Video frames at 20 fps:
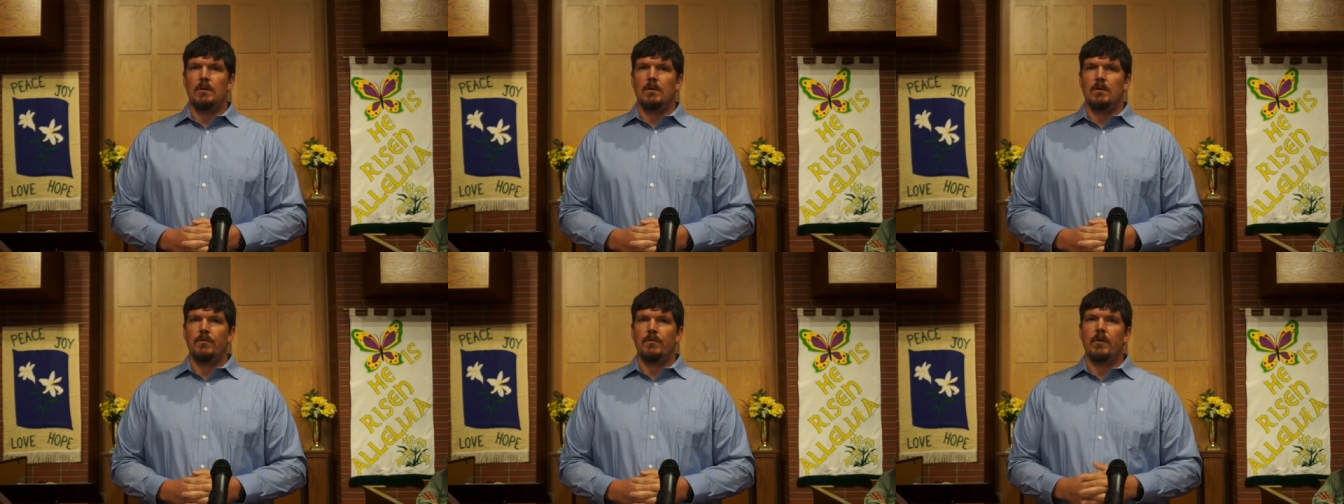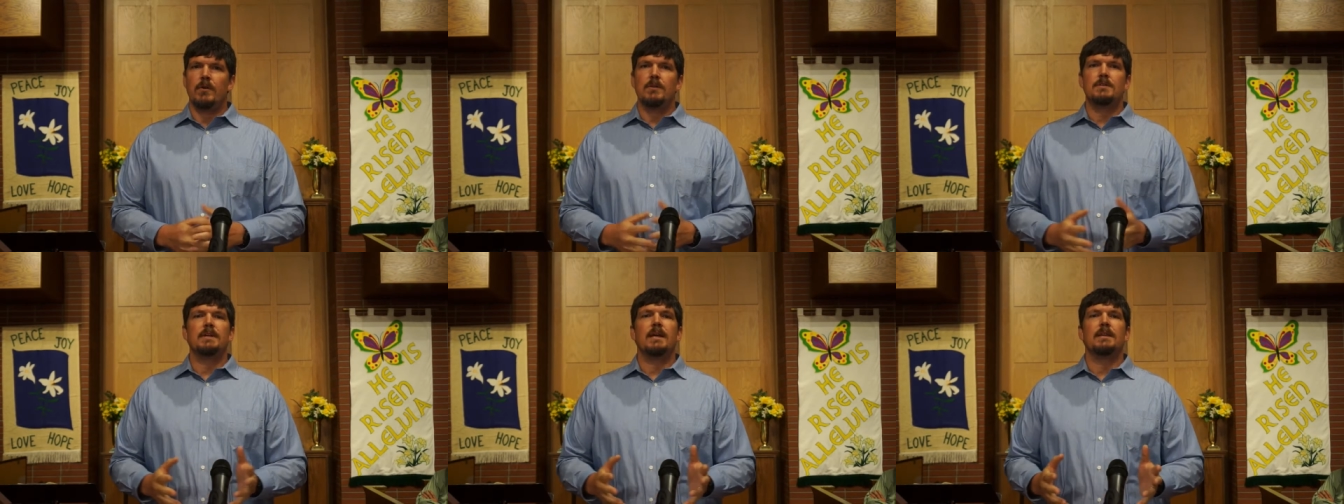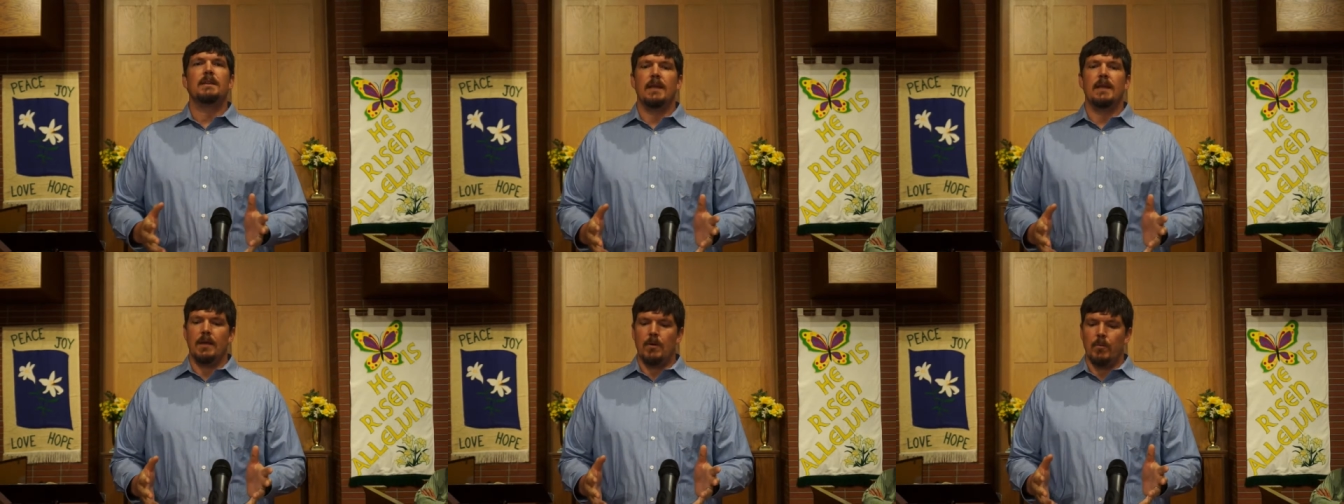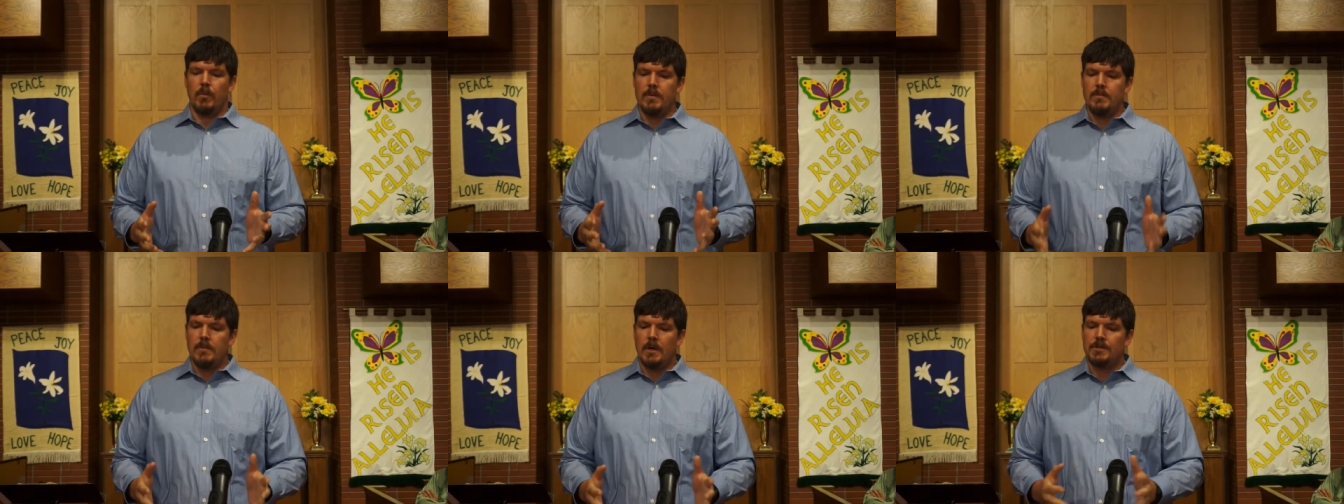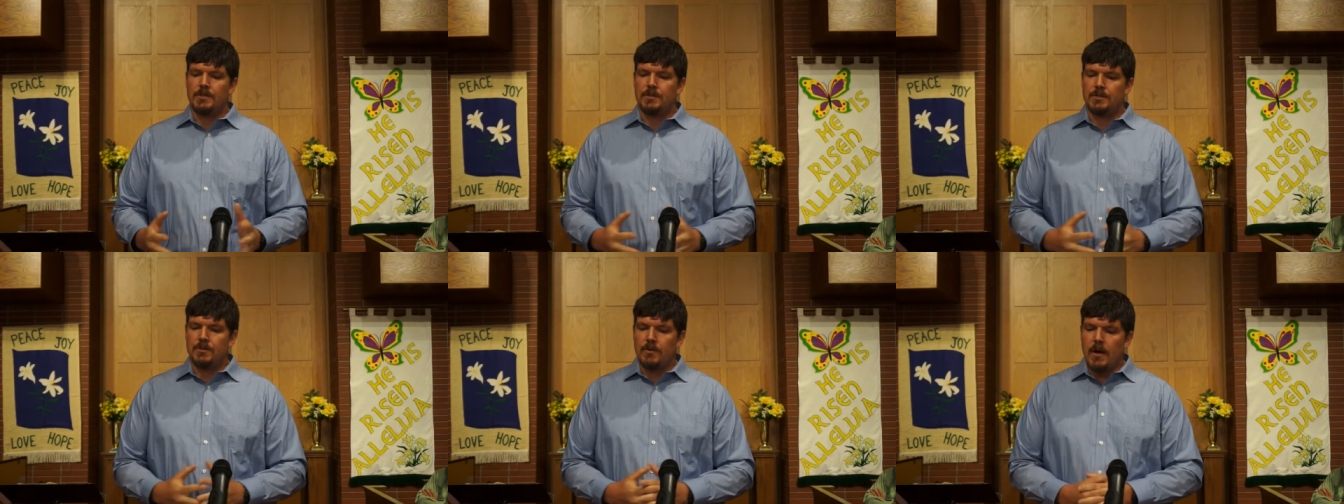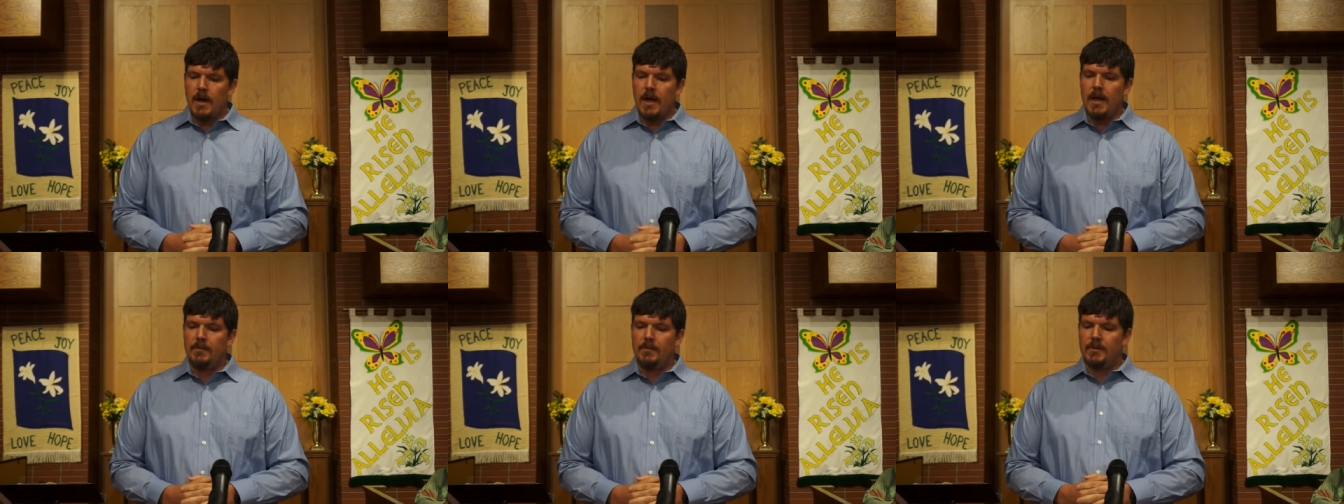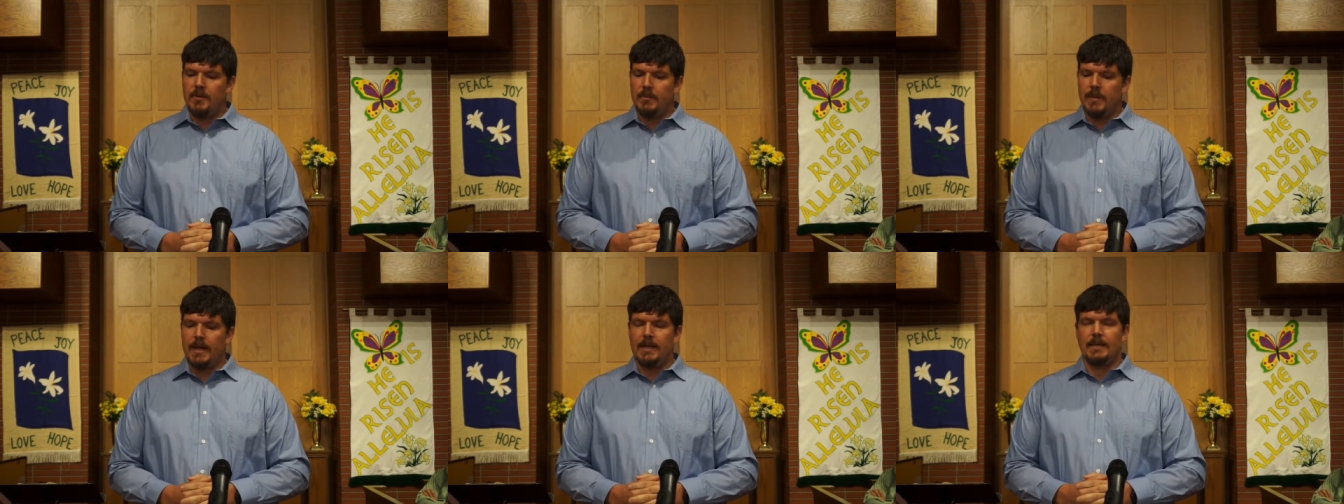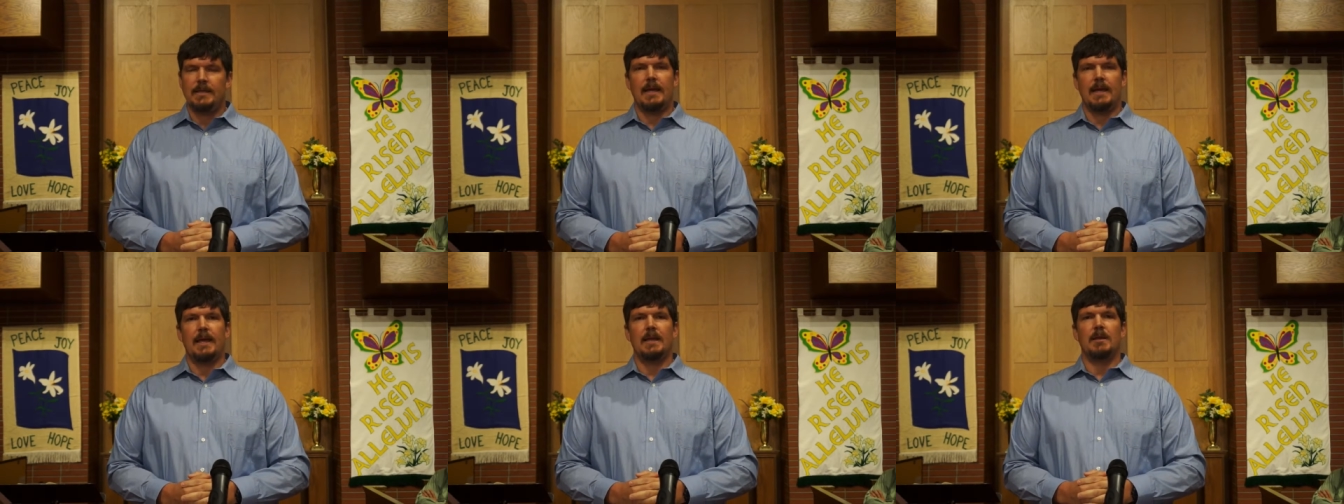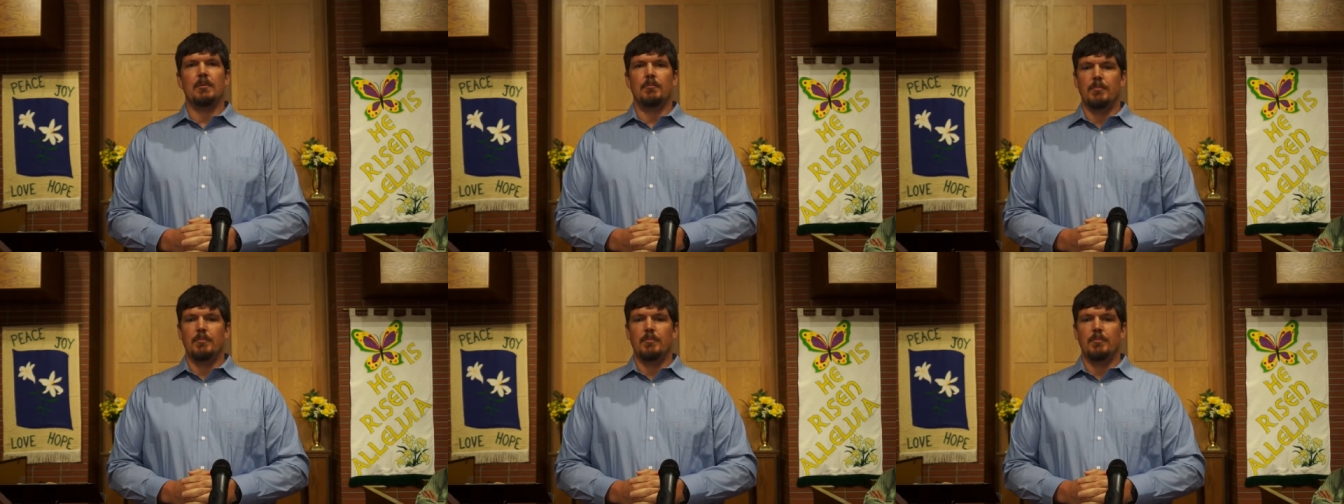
First, I think we must strive to maintain a